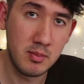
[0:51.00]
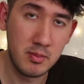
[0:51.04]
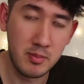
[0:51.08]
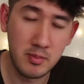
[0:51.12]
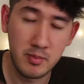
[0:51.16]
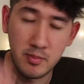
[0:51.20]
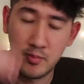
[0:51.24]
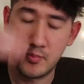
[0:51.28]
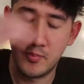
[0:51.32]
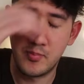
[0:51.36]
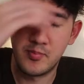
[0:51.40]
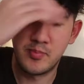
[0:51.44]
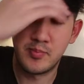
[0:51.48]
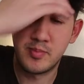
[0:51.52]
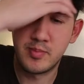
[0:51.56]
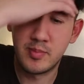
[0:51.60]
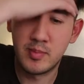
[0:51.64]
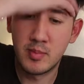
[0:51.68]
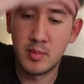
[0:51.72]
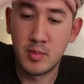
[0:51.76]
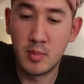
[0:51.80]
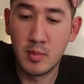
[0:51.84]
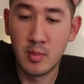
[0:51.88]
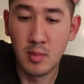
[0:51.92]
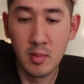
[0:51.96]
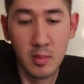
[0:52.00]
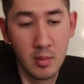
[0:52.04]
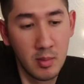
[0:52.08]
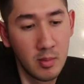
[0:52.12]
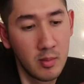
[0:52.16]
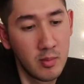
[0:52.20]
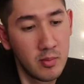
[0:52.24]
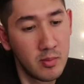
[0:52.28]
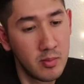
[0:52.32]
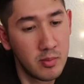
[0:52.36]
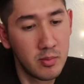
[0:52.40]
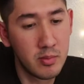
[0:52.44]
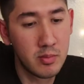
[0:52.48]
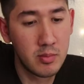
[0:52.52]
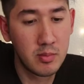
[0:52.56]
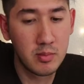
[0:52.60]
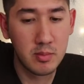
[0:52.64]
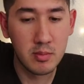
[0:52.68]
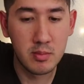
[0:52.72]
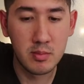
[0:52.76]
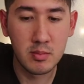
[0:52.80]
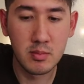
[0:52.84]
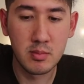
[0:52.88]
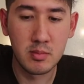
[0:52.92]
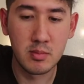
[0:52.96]

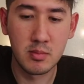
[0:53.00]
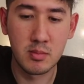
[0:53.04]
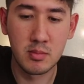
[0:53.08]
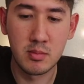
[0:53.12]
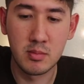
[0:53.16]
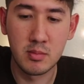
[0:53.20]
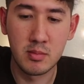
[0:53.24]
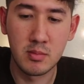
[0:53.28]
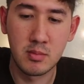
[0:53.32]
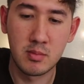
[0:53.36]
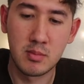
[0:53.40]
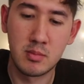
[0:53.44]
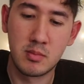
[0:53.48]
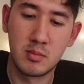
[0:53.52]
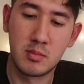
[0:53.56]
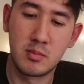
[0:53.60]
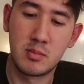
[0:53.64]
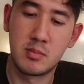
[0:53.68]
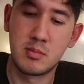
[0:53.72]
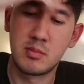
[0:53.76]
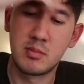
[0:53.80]
(silent)